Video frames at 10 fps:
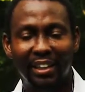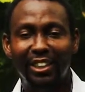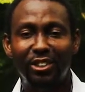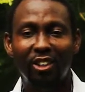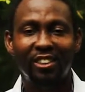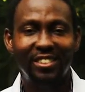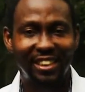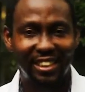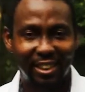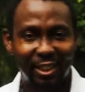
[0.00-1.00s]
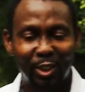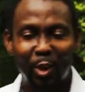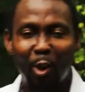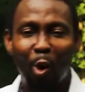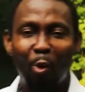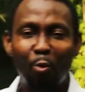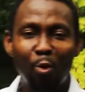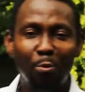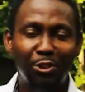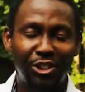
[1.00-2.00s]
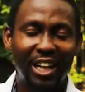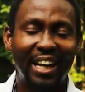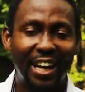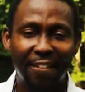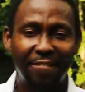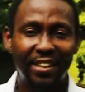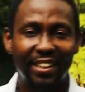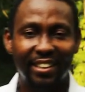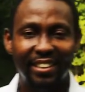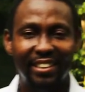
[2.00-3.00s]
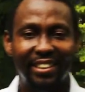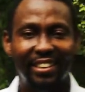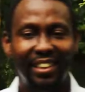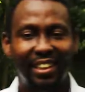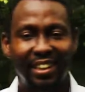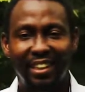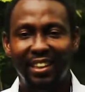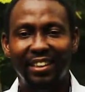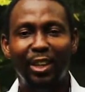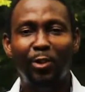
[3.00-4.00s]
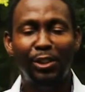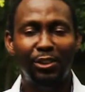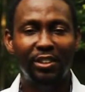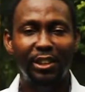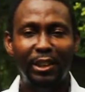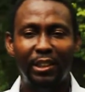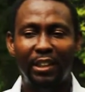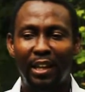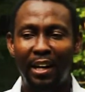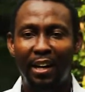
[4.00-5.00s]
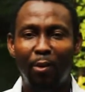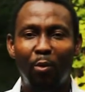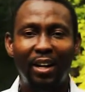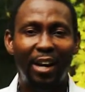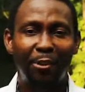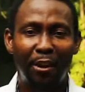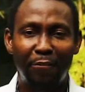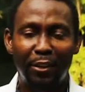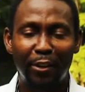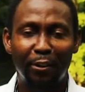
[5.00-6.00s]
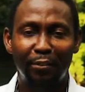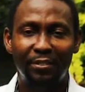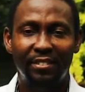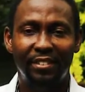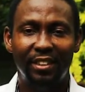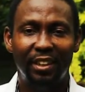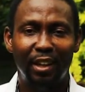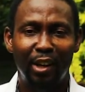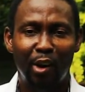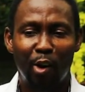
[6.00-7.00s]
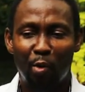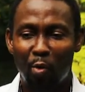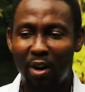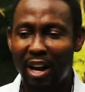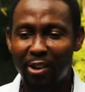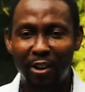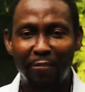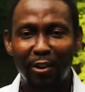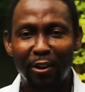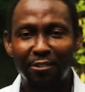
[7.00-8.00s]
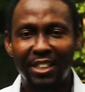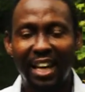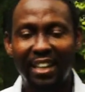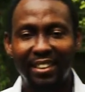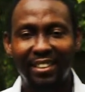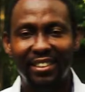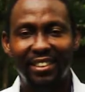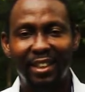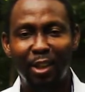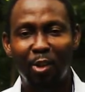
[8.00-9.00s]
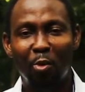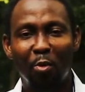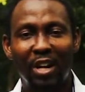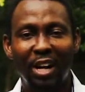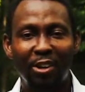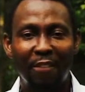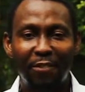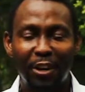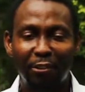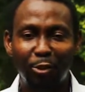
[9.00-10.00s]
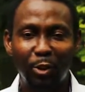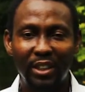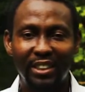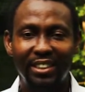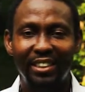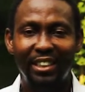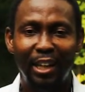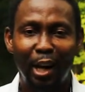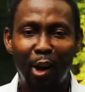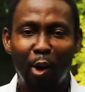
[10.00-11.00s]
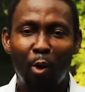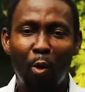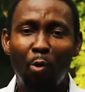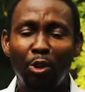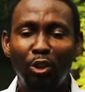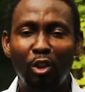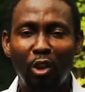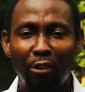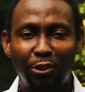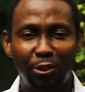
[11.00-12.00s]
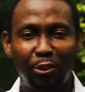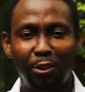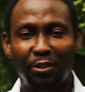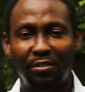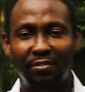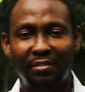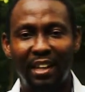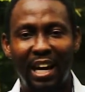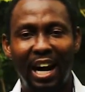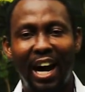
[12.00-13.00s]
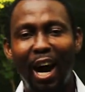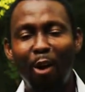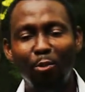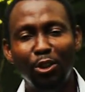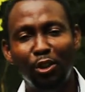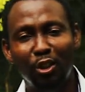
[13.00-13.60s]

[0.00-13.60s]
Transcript: The song says, whom shall I fear? The question is, what are you afraid of? What are you afraid of starting? What are you afraid of doing? What would you love to do? How would you